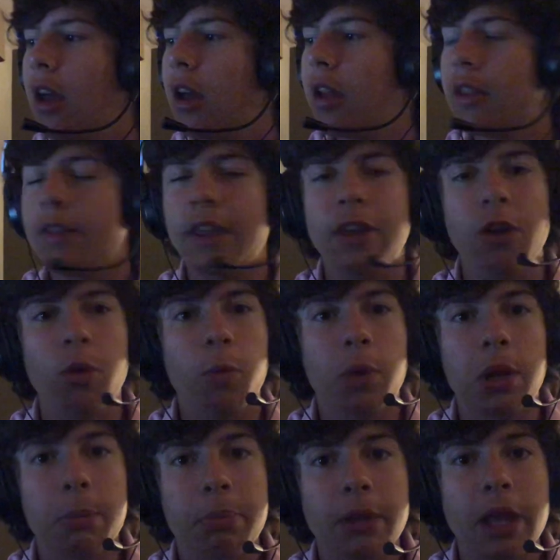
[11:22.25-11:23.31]
they don't
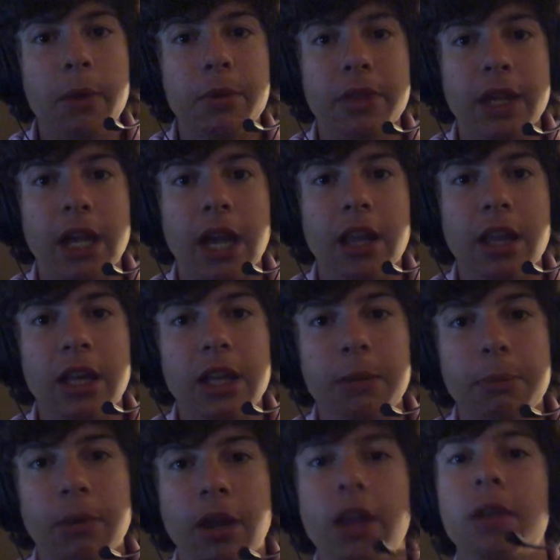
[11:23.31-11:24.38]
want to play with a guy like
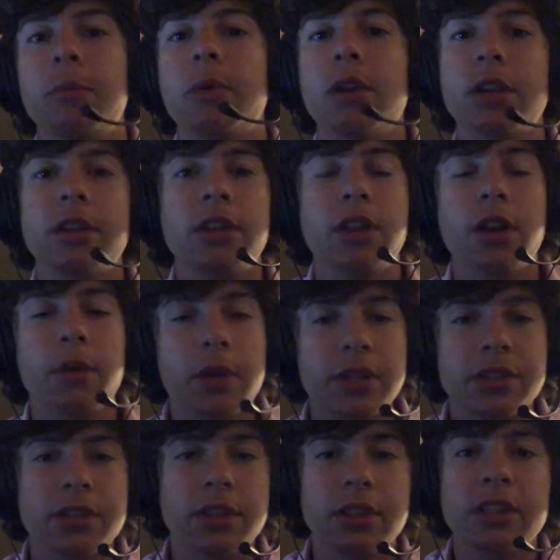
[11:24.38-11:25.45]
LeBron, where
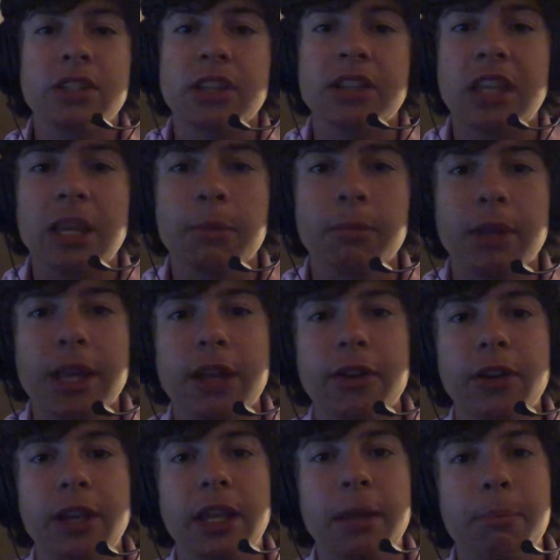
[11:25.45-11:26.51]
he's a team leader,
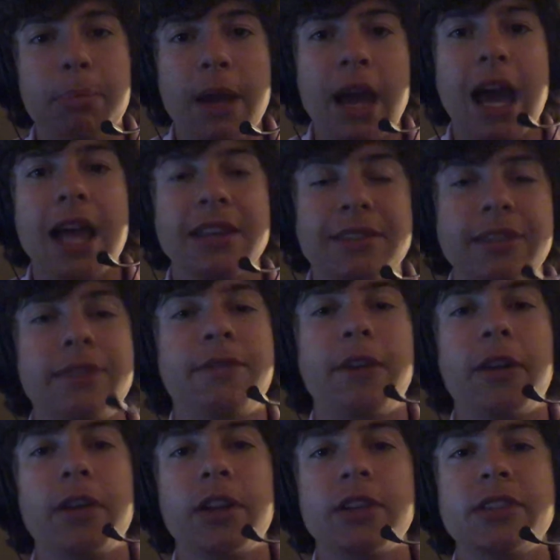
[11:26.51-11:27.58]
he can pass, he's
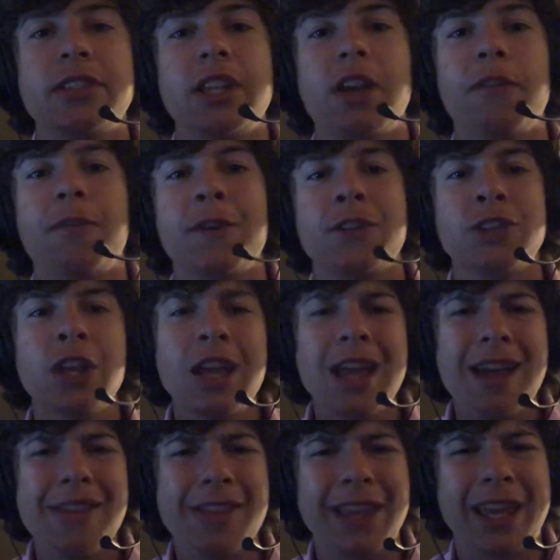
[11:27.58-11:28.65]
very unselfish,
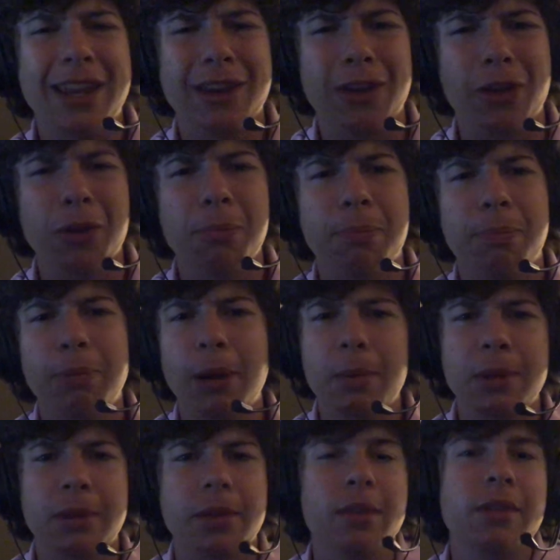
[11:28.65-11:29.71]
and they get a good,
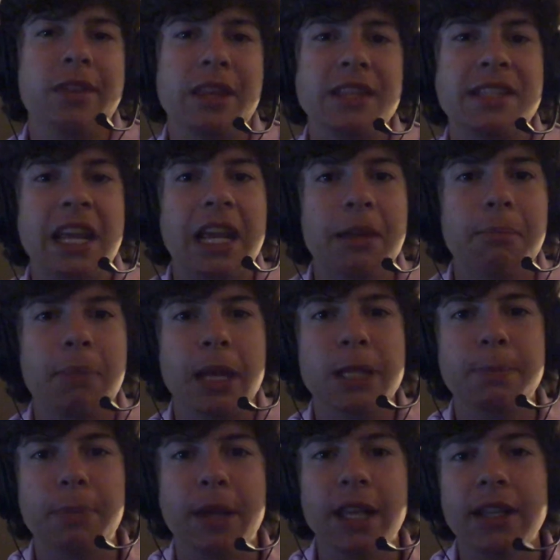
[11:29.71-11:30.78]
probably the second
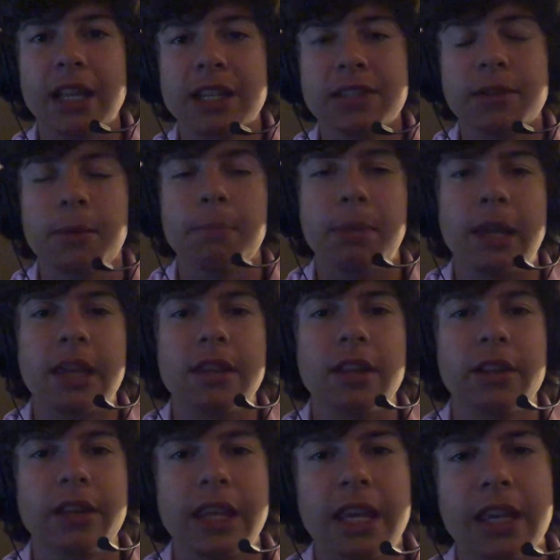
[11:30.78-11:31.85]
best big next to Embiid in the
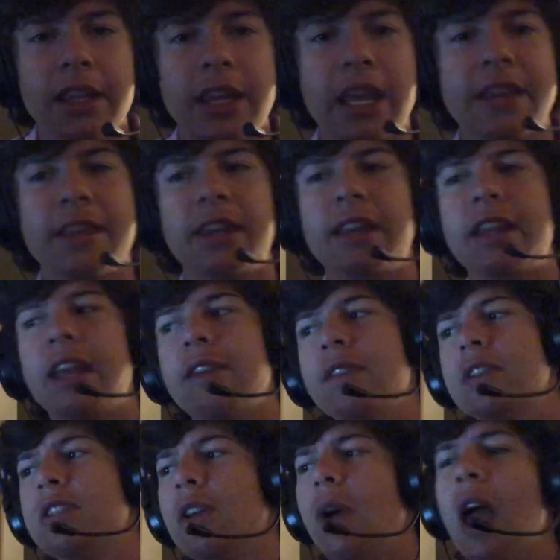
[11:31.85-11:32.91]
league and Anthony
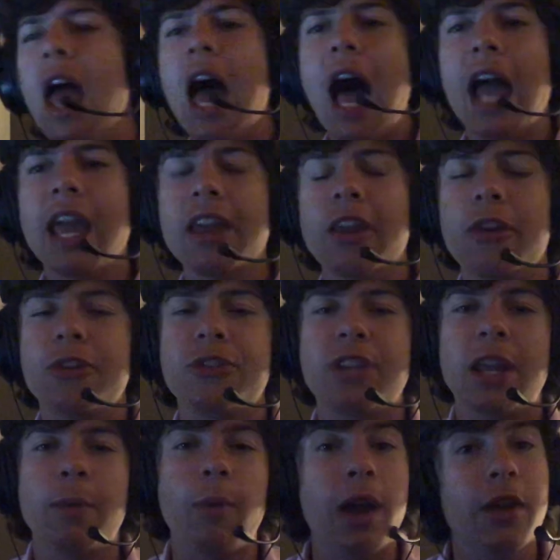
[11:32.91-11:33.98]
Davis. So I can
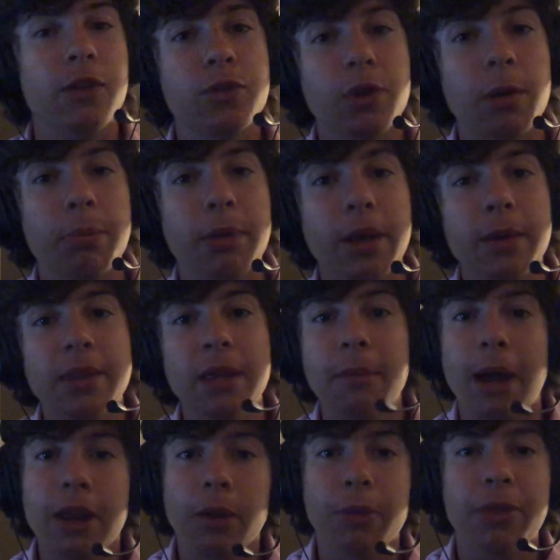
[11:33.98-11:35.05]
understand why you'd want to play with them.
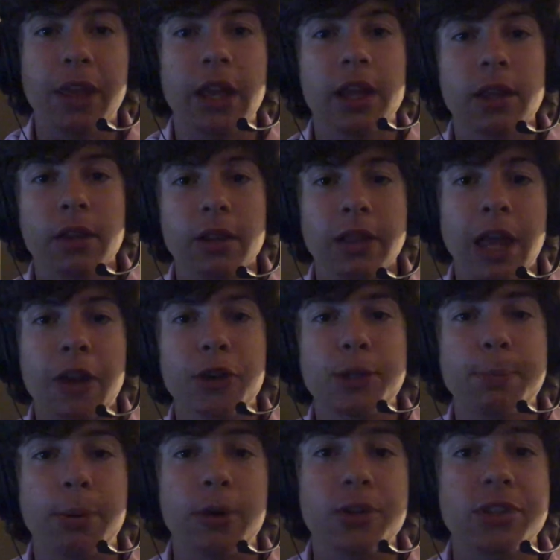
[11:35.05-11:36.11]
I don't think Leonard's
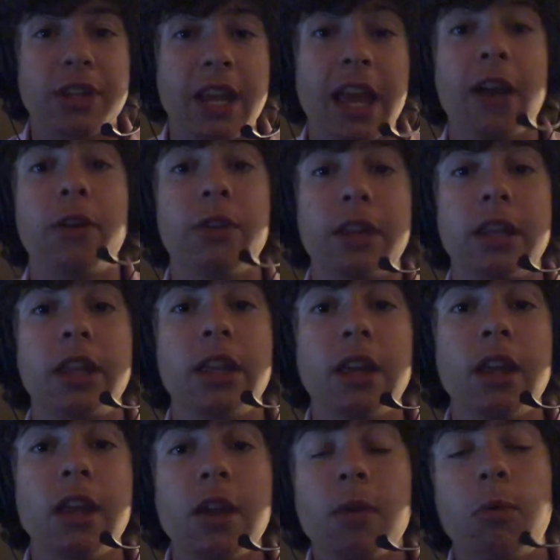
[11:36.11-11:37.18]
personality,
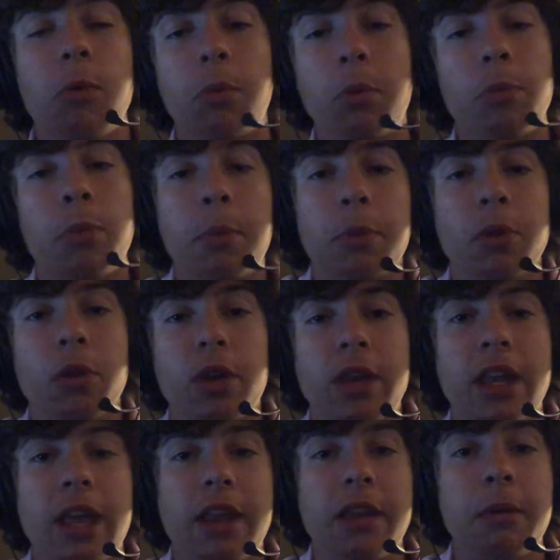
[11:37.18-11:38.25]
when we're looking
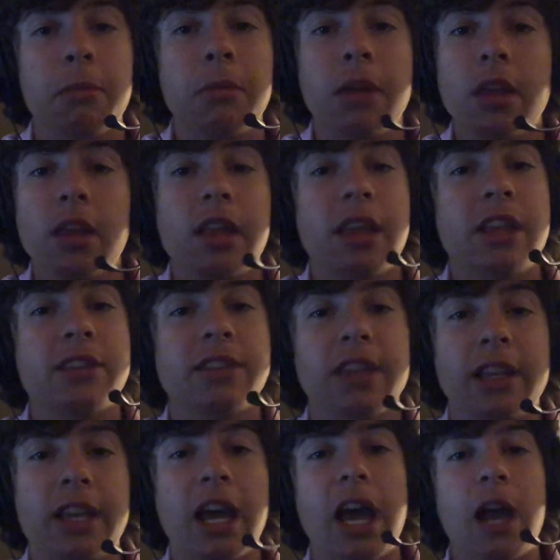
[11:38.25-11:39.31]
at him, is a
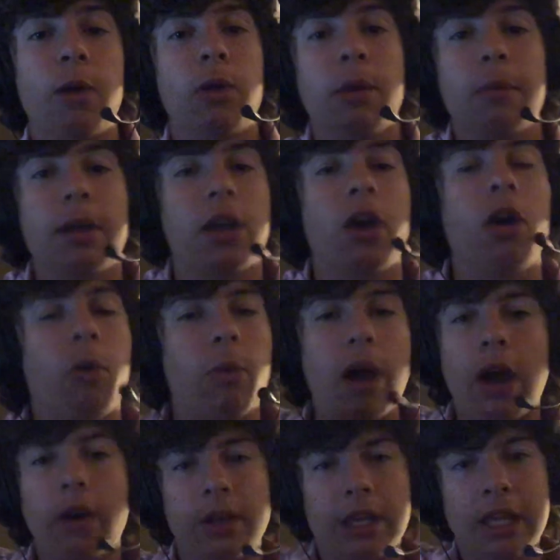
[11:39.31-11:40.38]
guy where I'm like, oh
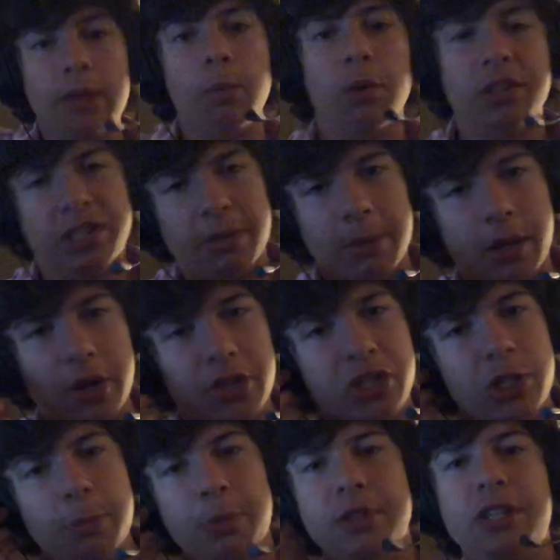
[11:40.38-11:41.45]
wow, he wants to be on a
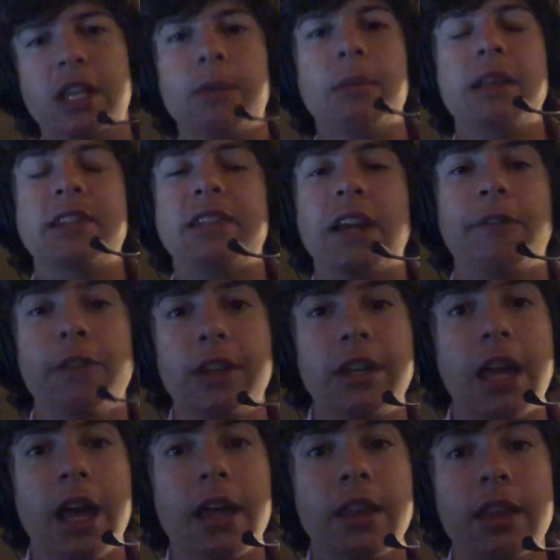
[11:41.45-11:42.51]
super team. That's definitely
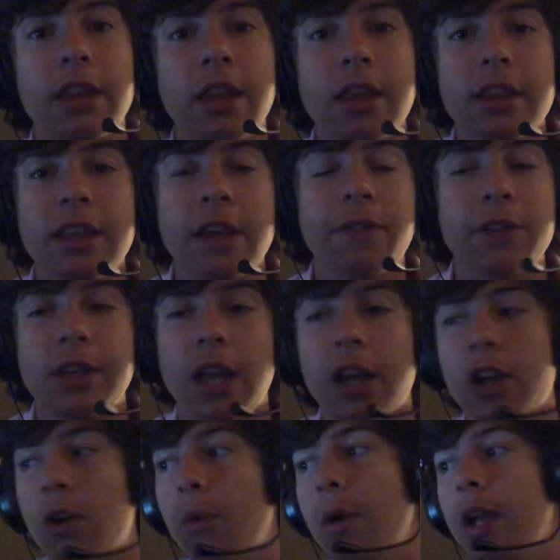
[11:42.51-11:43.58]
not
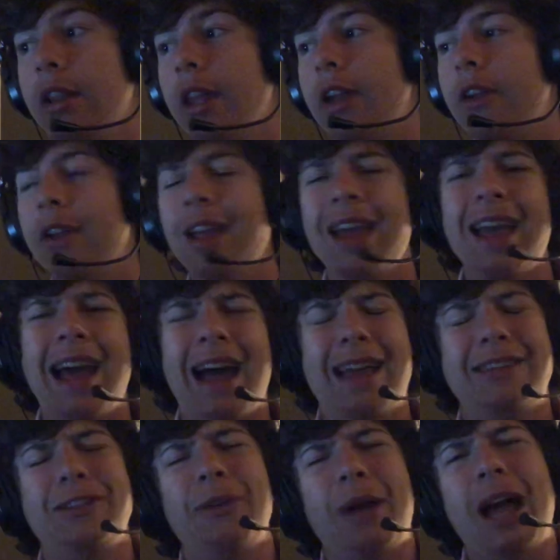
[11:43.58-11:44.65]
Kawhi Leonard.
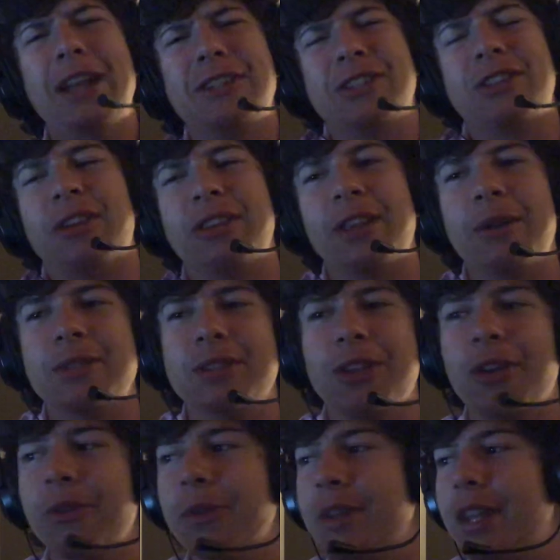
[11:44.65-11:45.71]
So I just thought that was a
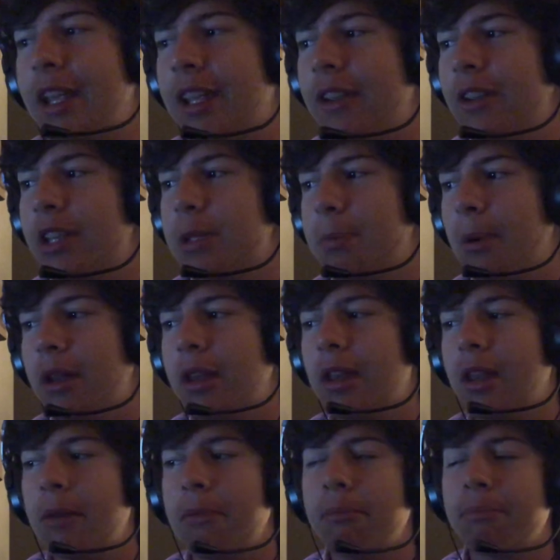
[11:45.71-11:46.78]
little ridiculous, but
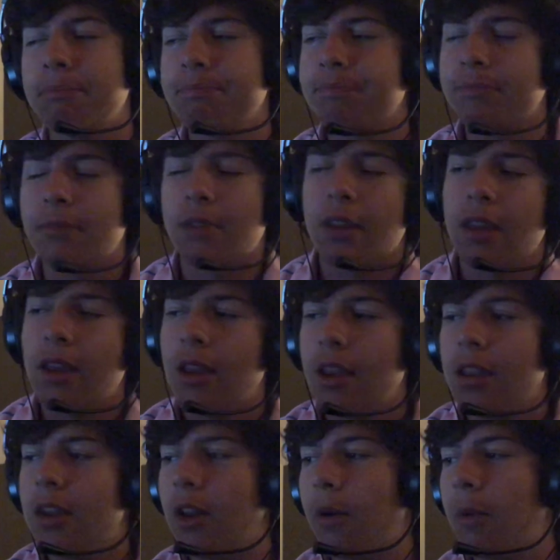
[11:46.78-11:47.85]
I
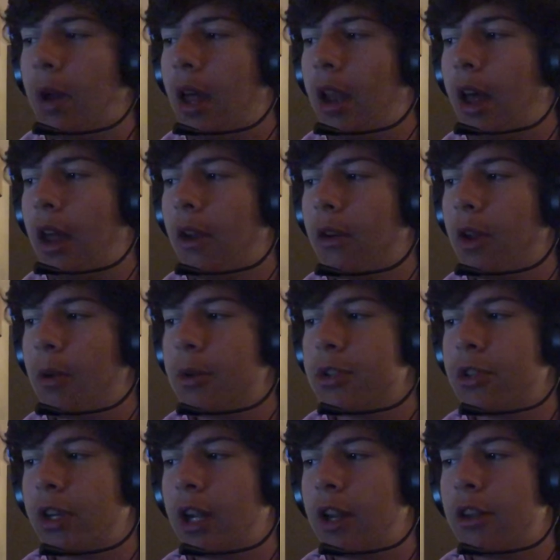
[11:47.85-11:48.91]
don't know what
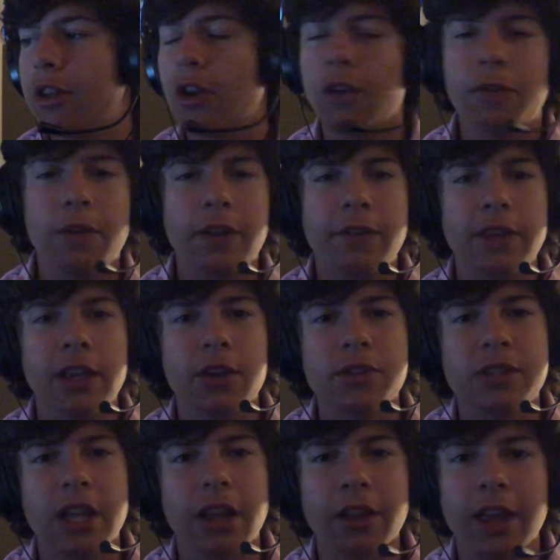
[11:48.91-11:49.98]
you're gonna do if he goes
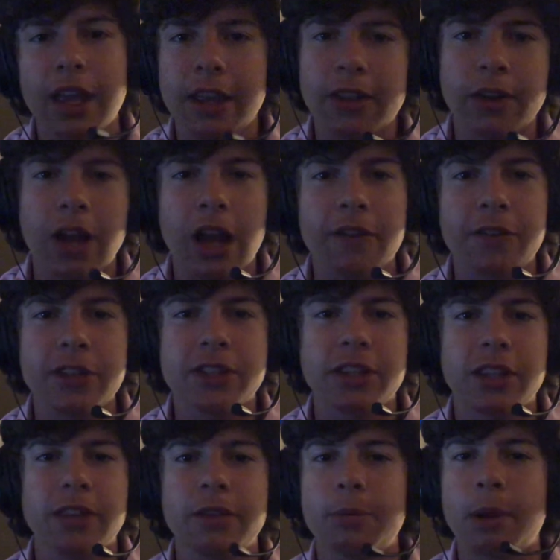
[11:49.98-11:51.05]
to LA. They're
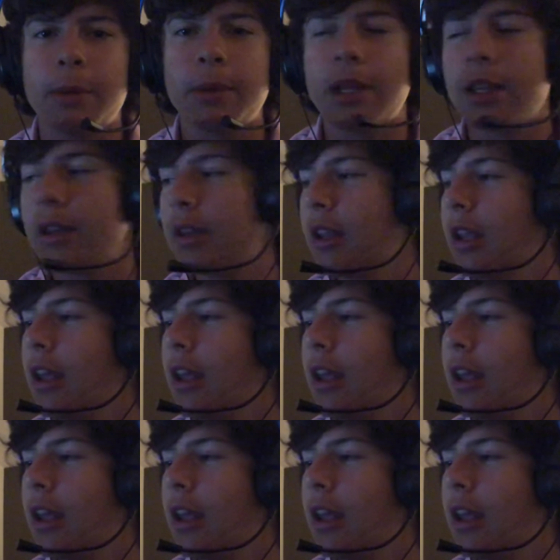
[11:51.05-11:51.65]
obviously probably gonna